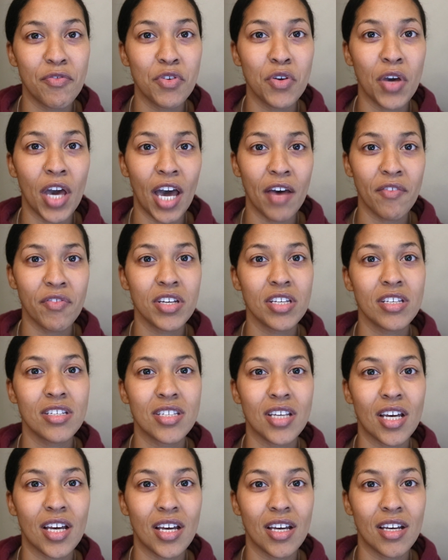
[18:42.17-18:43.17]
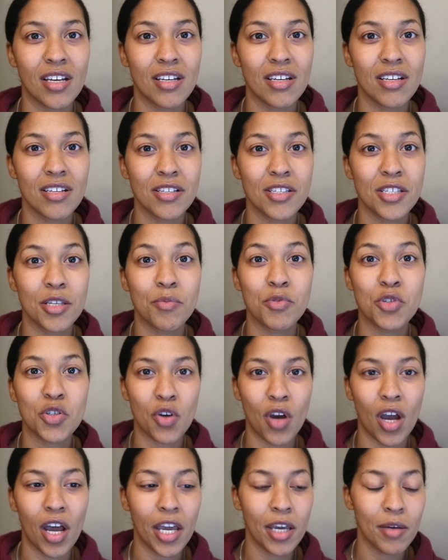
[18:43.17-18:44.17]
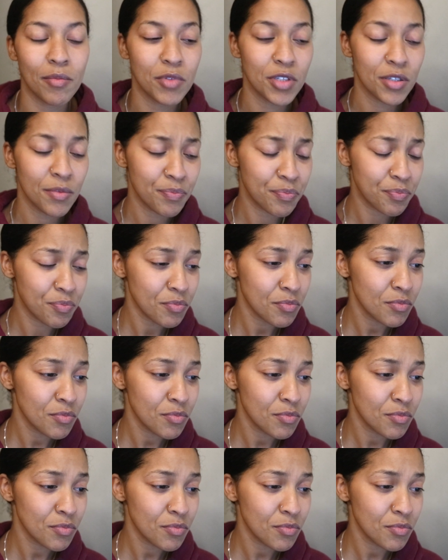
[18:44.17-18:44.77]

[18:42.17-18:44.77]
If you haven't subscribed,